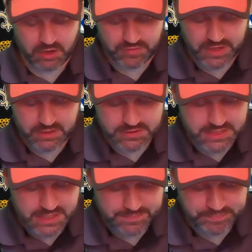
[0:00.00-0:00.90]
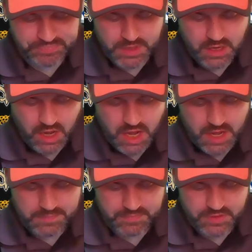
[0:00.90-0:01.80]
our final team.
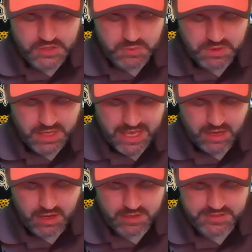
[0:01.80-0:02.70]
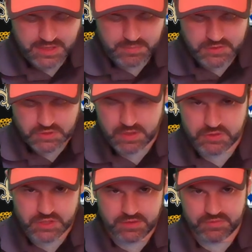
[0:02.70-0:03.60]
This one I had a hard time with, so I
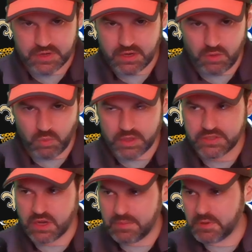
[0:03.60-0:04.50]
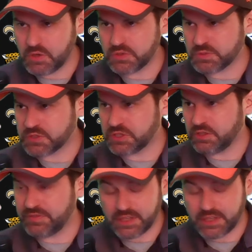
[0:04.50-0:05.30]
was trying to figure out what dominoes were still